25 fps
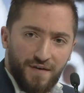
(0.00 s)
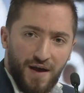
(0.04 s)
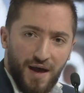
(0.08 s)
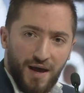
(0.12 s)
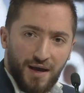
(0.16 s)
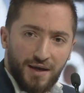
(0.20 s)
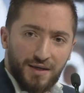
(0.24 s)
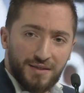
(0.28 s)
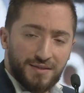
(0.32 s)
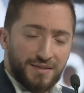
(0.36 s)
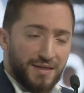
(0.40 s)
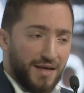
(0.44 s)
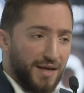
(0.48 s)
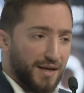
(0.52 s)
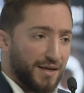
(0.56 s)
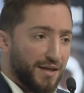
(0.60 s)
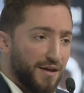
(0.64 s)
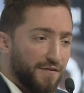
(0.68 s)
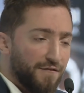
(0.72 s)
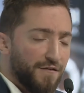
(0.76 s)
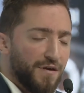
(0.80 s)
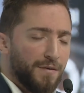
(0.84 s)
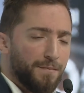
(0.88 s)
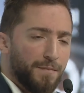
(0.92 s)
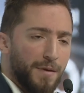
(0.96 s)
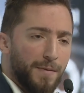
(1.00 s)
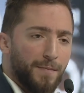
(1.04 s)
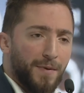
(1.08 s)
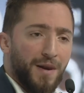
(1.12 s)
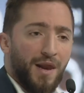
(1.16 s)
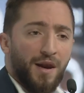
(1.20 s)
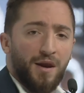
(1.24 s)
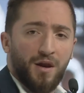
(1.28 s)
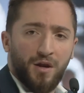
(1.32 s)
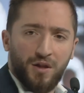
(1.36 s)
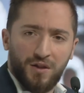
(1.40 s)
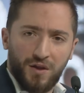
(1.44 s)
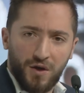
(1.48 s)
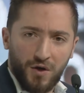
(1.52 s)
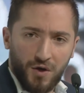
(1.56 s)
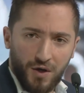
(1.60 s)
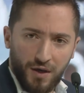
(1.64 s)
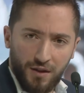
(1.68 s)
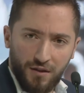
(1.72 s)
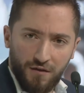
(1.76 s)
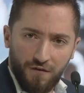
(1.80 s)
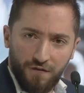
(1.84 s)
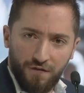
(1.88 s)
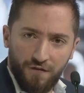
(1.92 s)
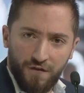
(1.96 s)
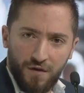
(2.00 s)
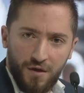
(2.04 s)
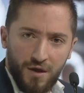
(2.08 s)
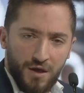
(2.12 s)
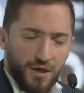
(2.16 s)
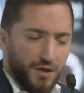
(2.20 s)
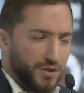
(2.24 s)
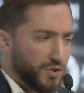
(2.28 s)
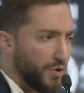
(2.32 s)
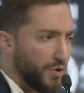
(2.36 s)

facts and giving people an alternative.